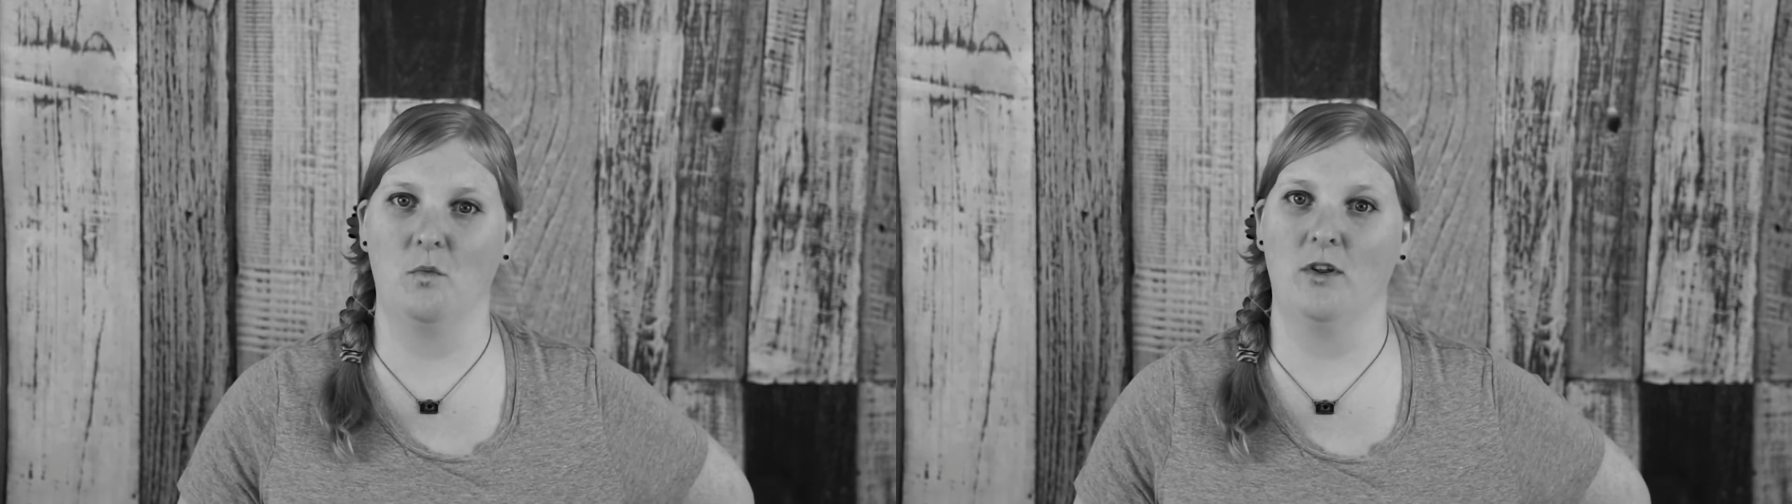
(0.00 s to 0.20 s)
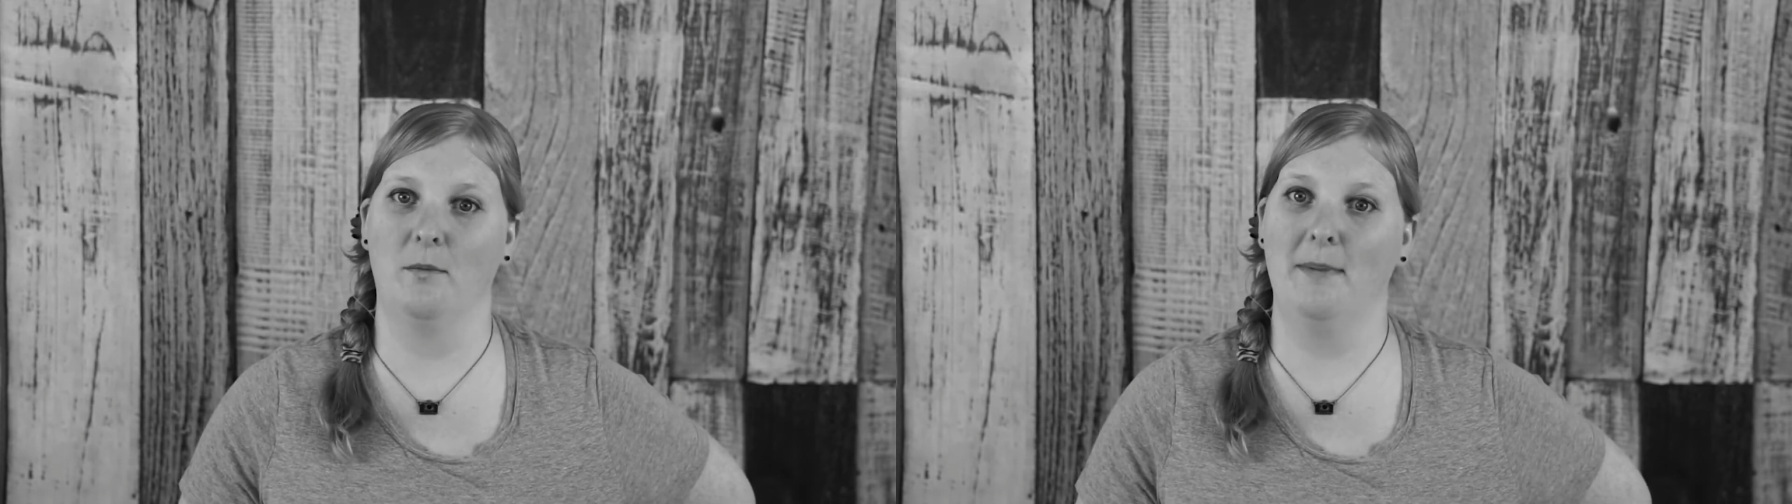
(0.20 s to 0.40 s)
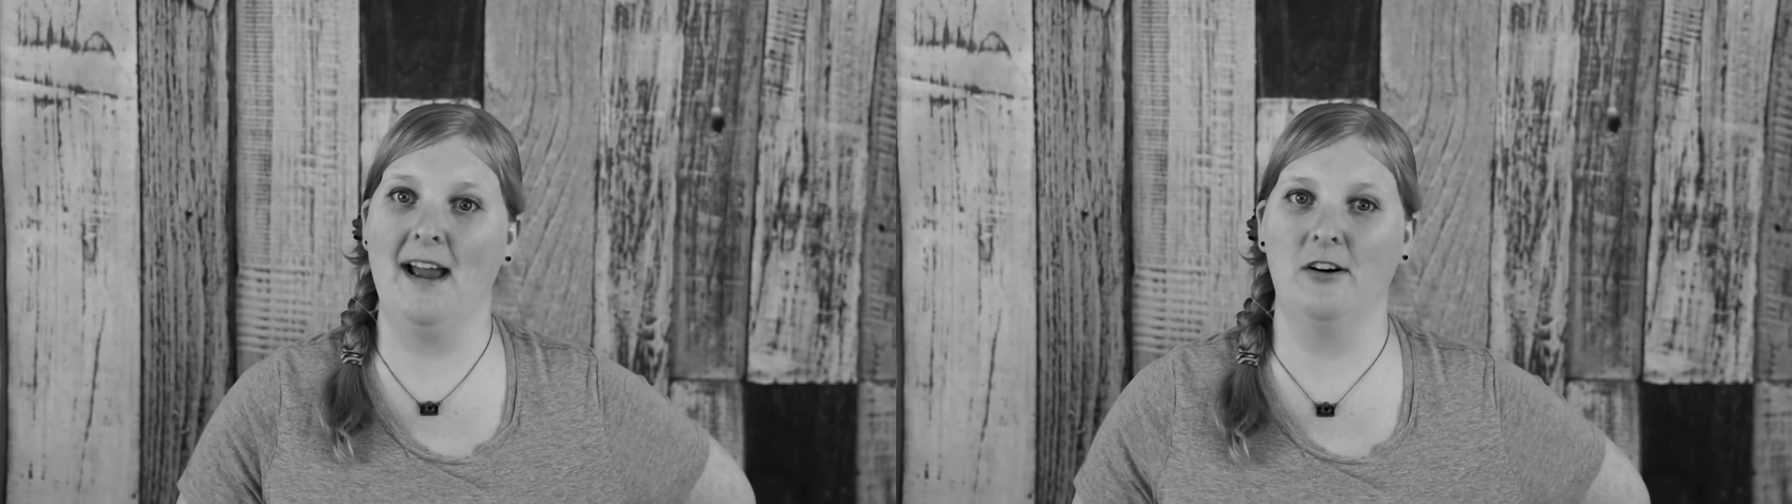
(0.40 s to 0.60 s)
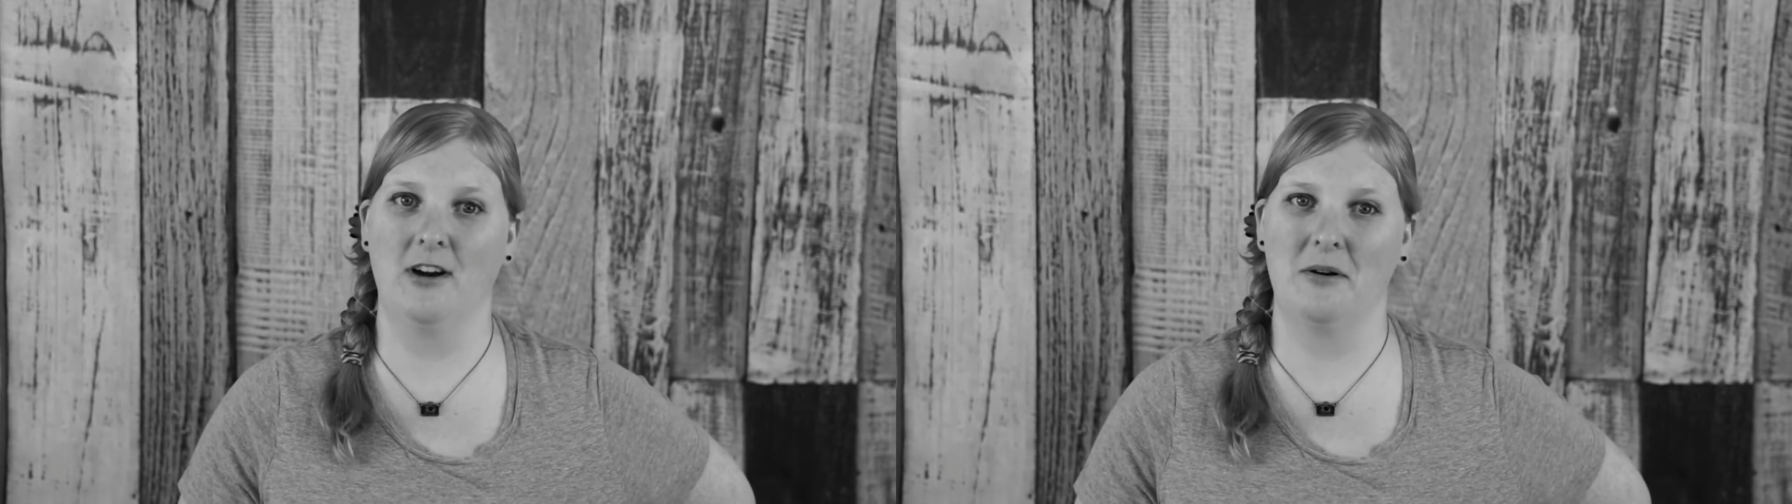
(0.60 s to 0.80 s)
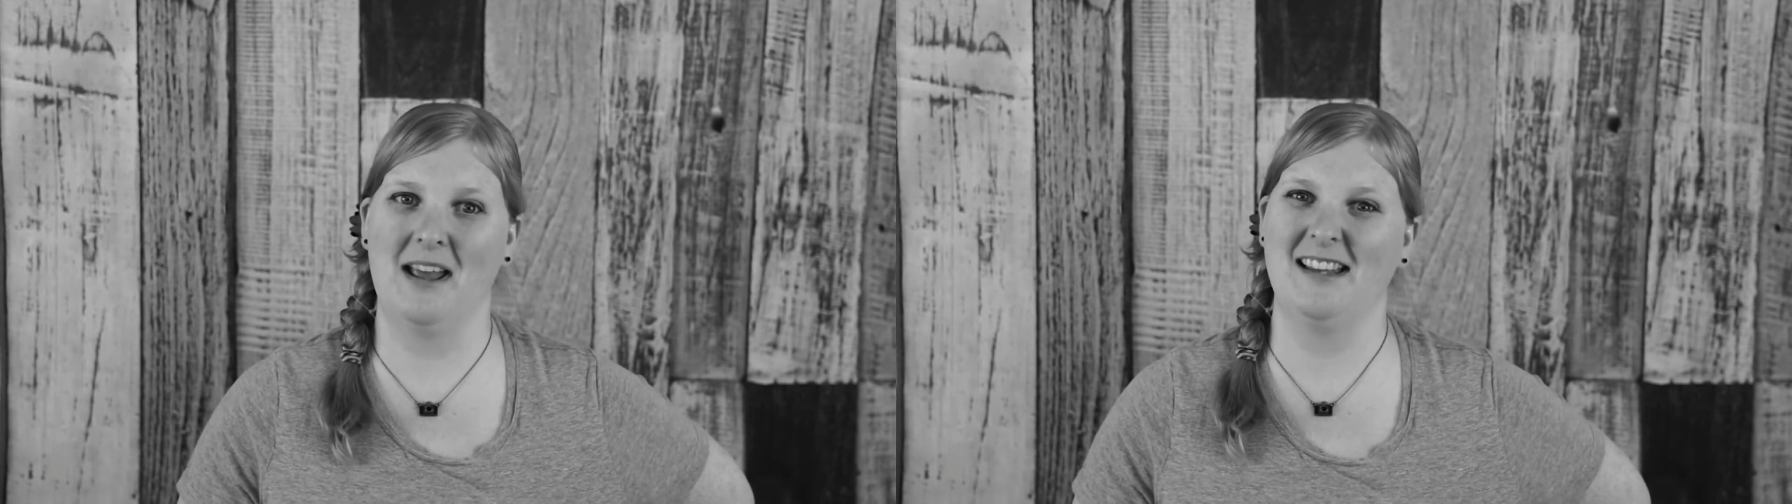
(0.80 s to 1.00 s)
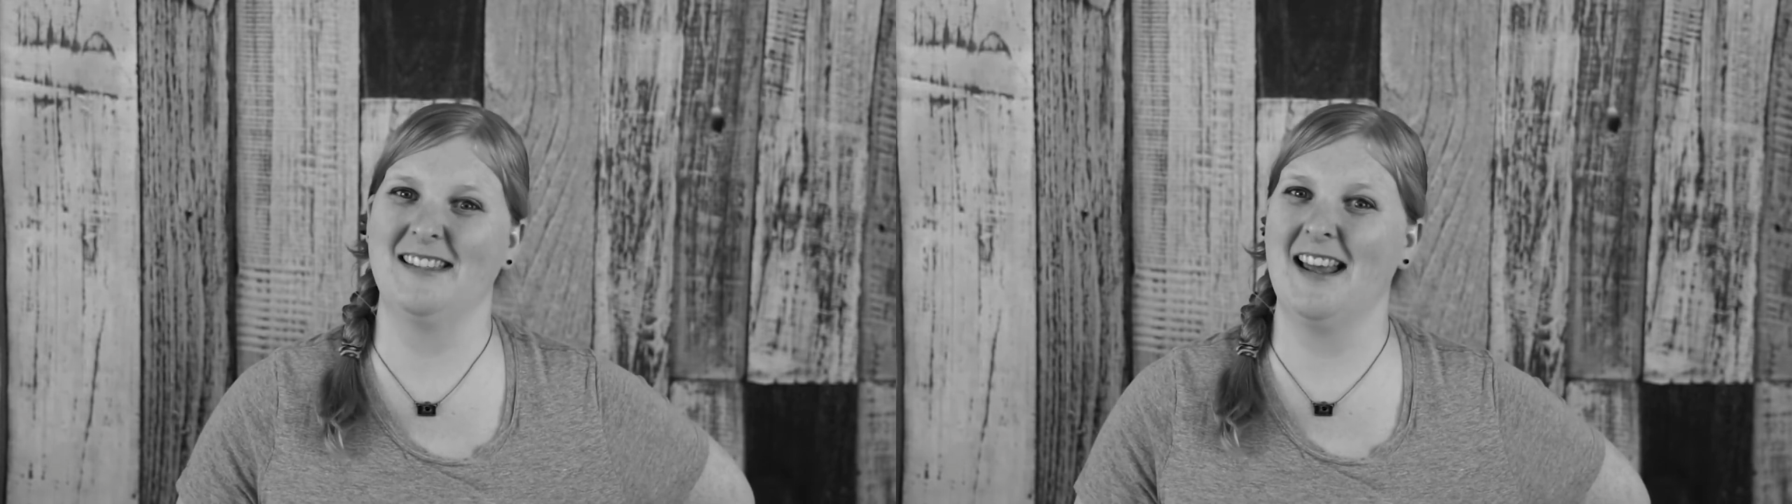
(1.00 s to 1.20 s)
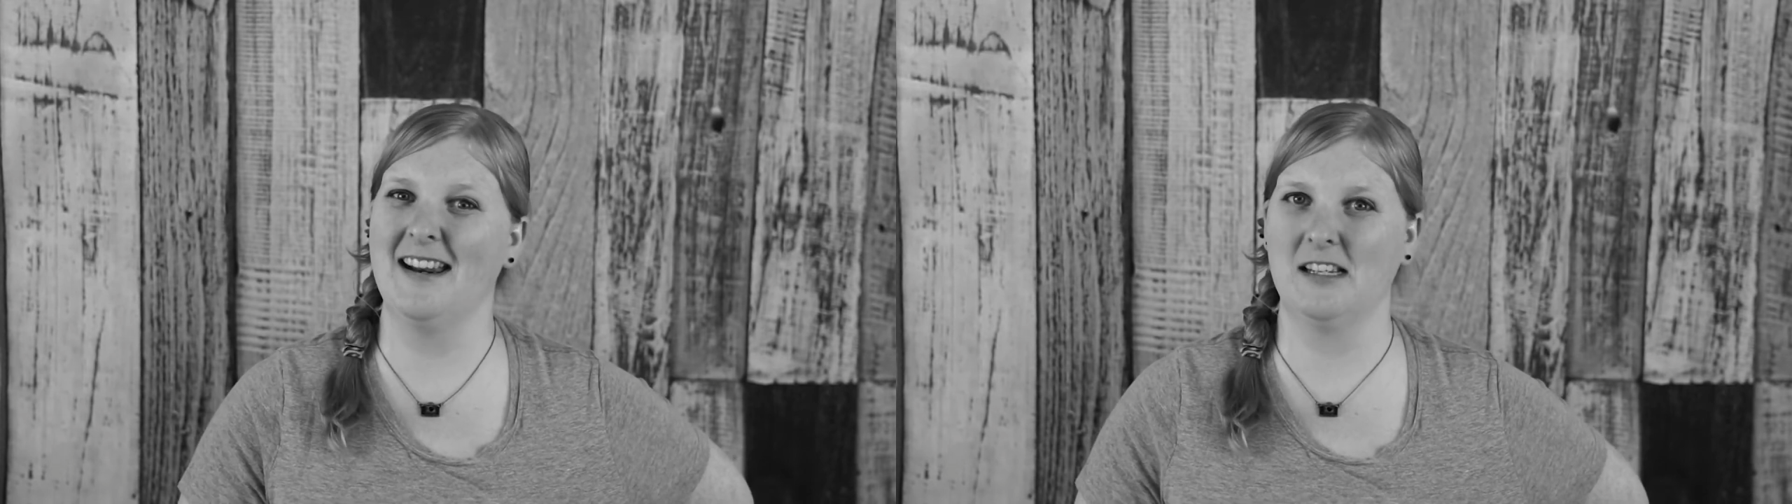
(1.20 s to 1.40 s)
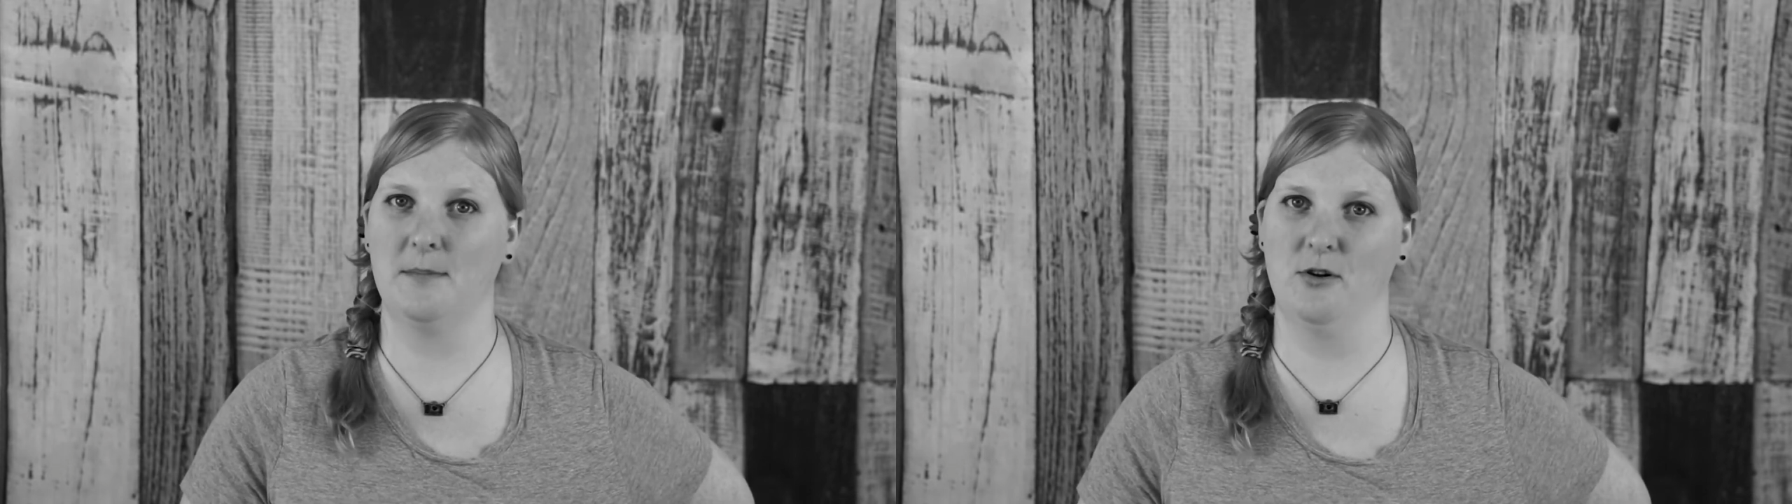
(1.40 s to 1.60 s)
where the background has sun
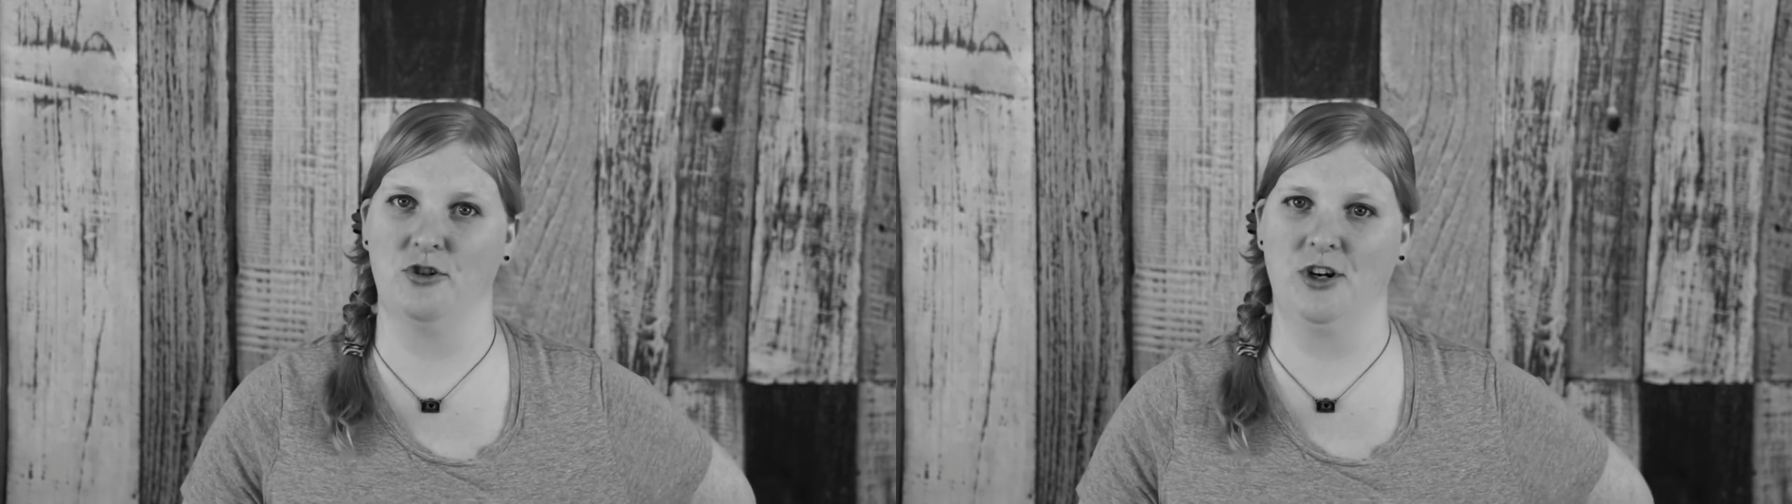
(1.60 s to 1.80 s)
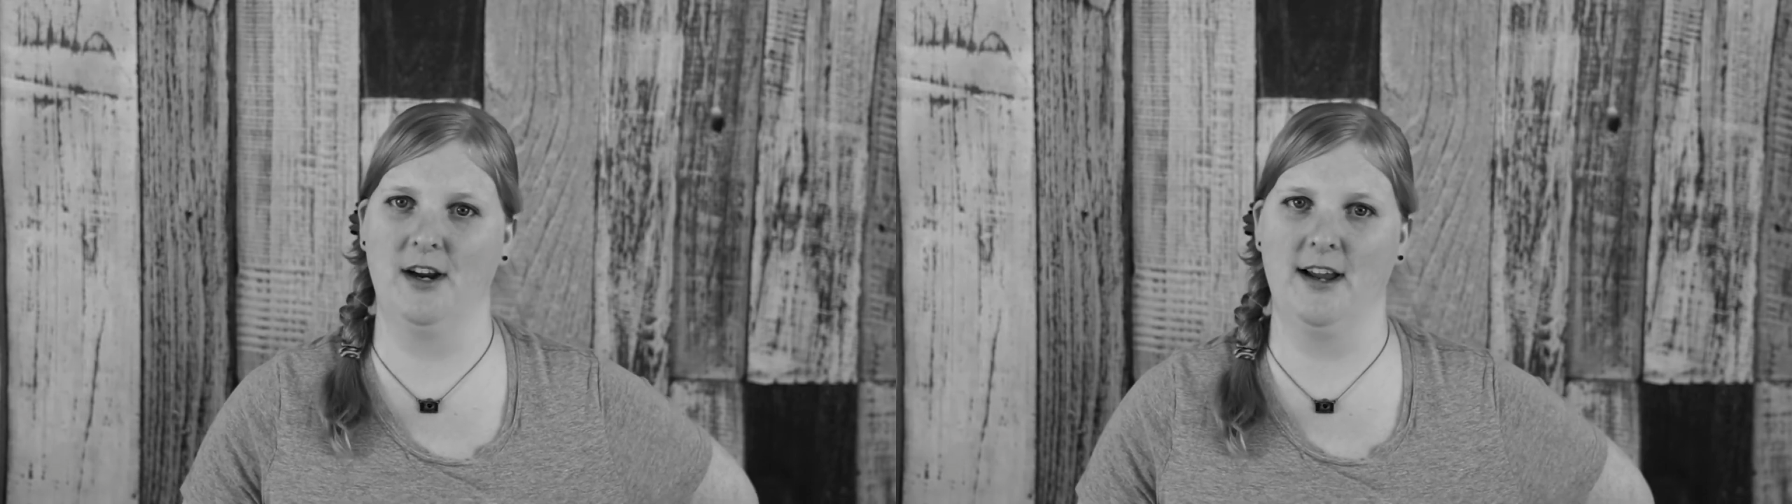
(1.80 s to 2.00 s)
exposure